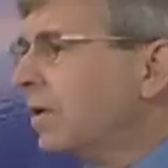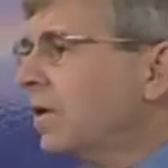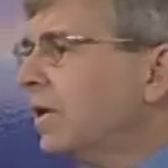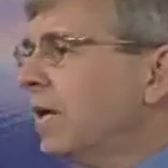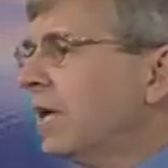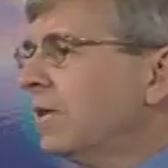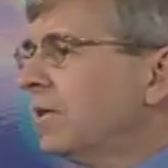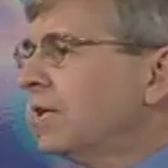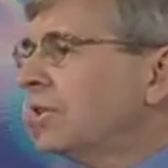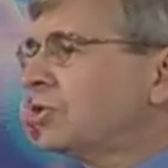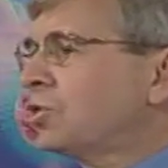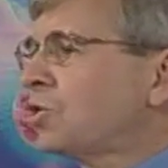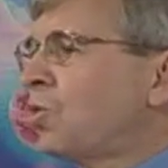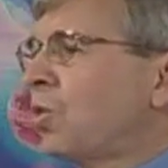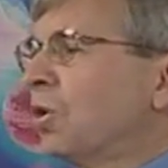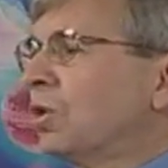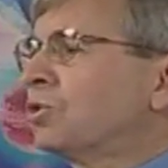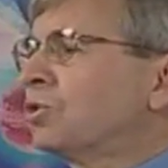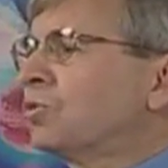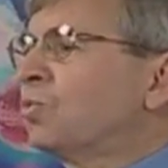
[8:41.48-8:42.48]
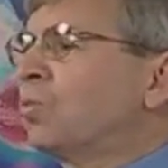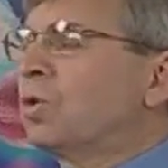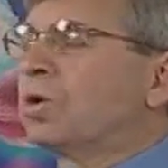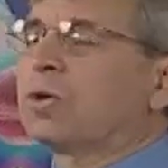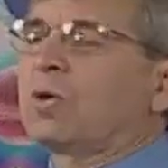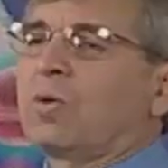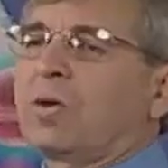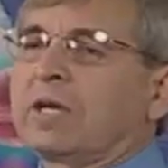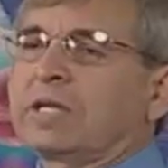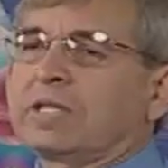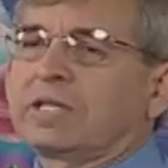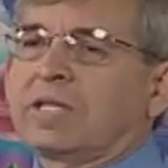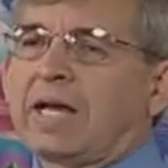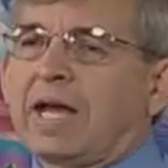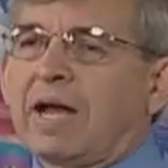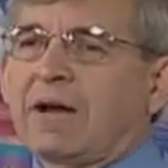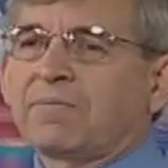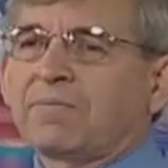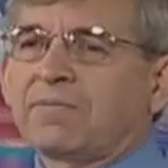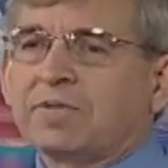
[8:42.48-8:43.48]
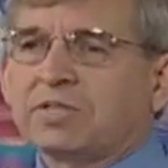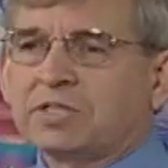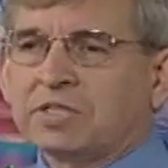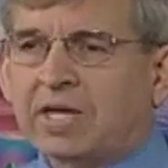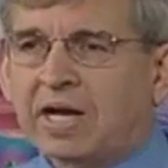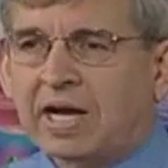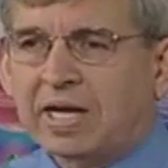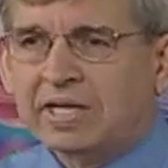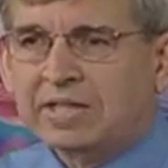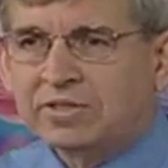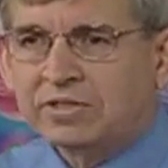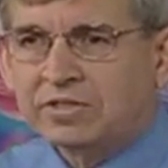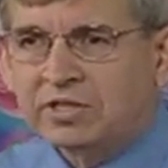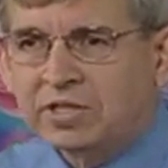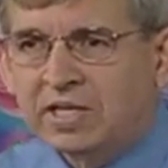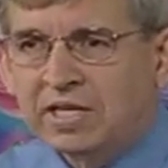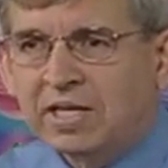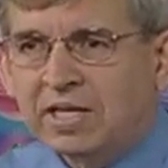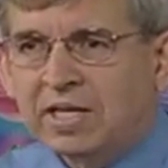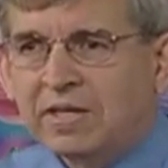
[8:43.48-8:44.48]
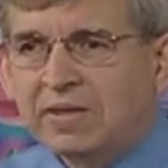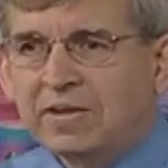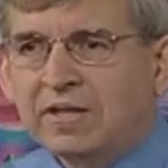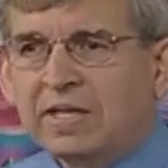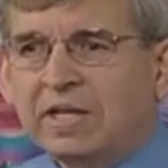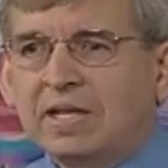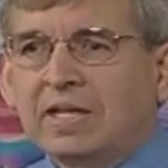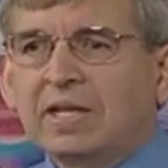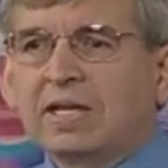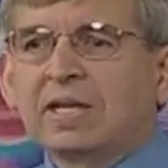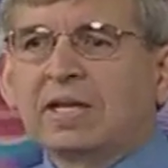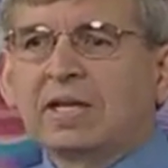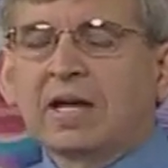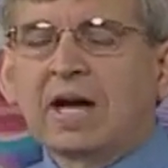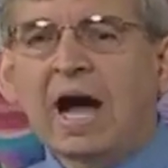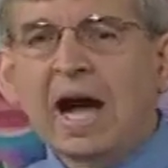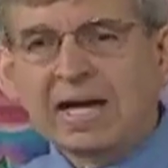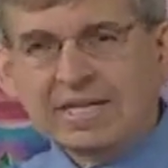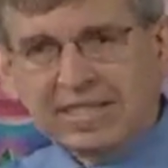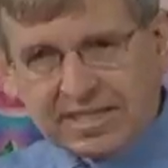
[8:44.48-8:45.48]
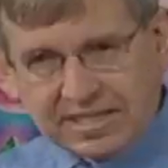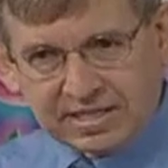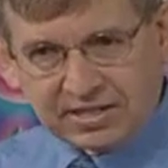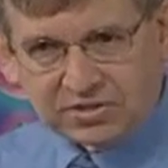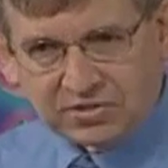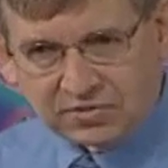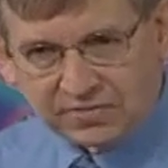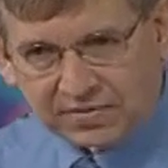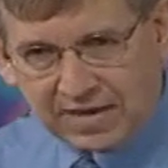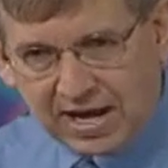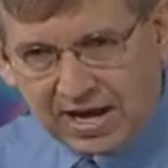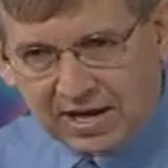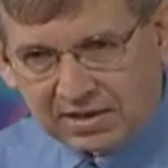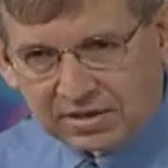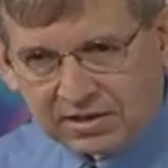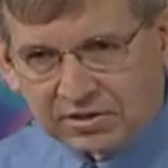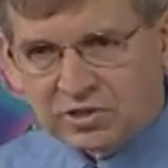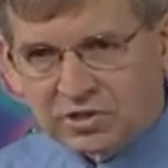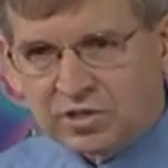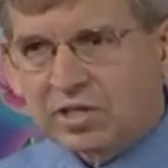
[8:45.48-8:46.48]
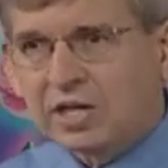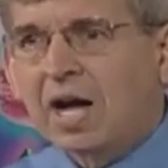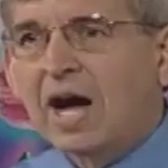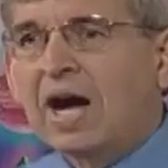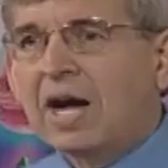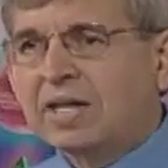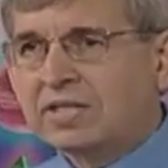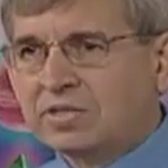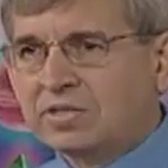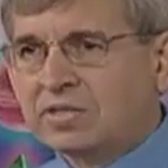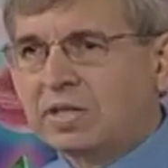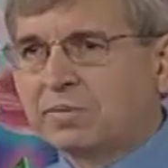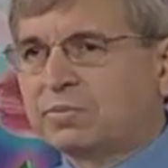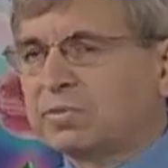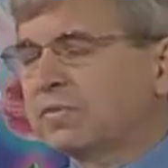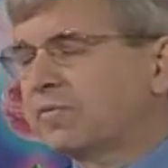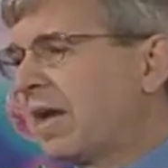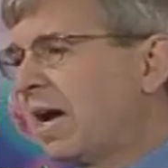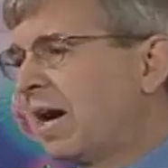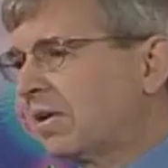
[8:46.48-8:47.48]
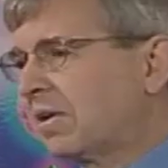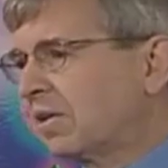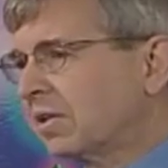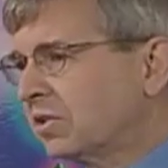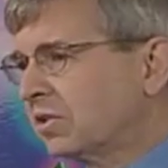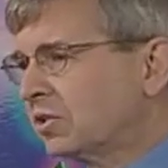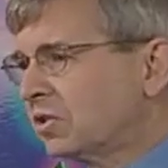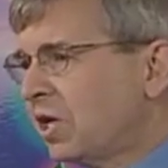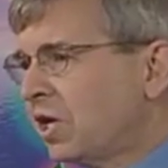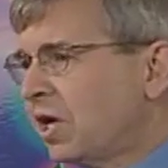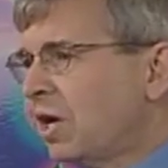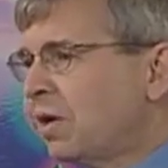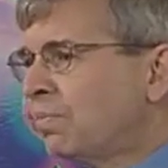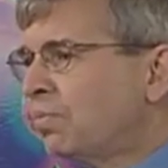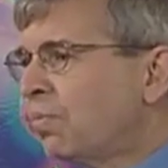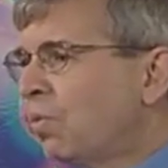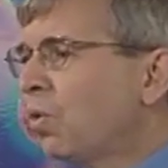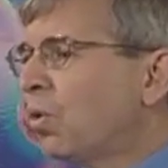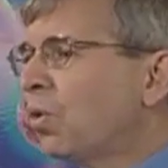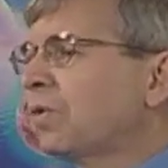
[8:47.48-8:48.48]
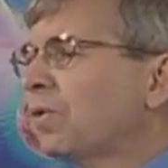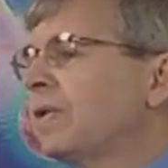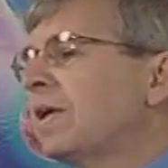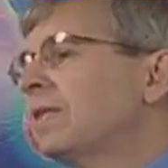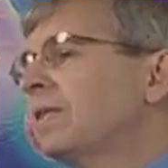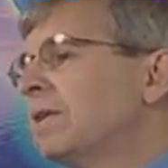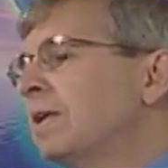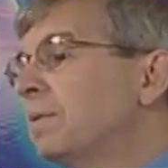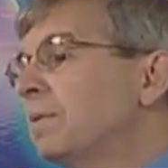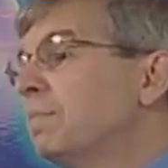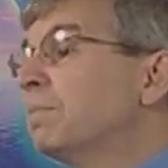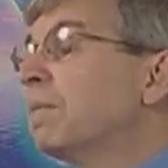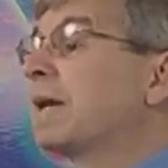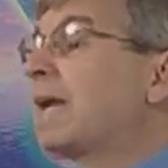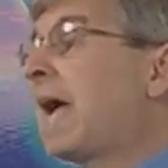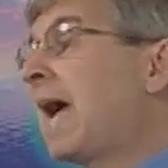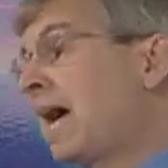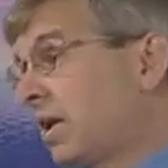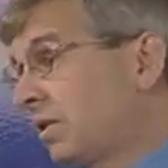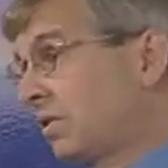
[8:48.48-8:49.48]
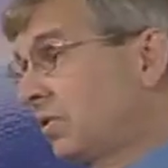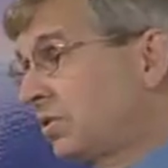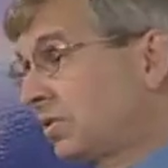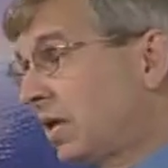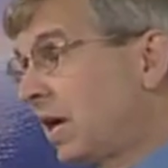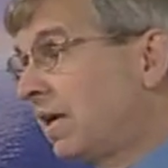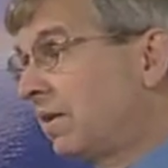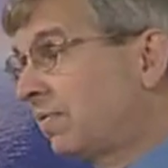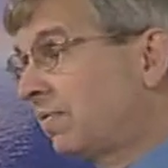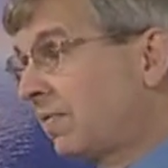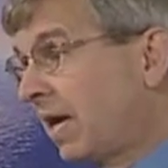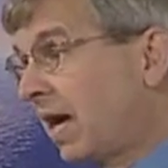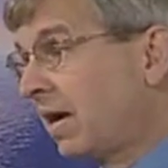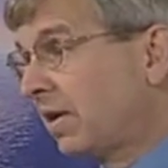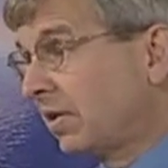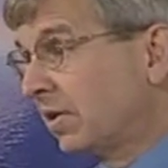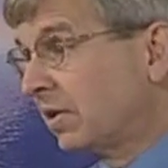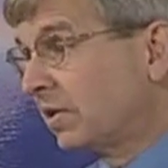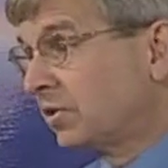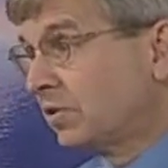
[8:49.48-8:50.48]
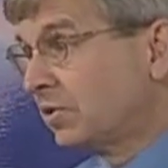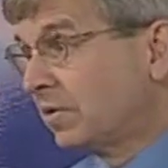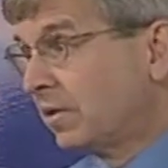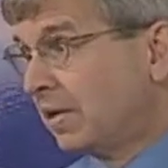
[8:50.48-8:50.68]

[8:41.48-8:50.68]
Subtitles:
in this course, we're going to emphasize the ideas of calculus, the concepts of calculus, more than the mechanical side of calculus.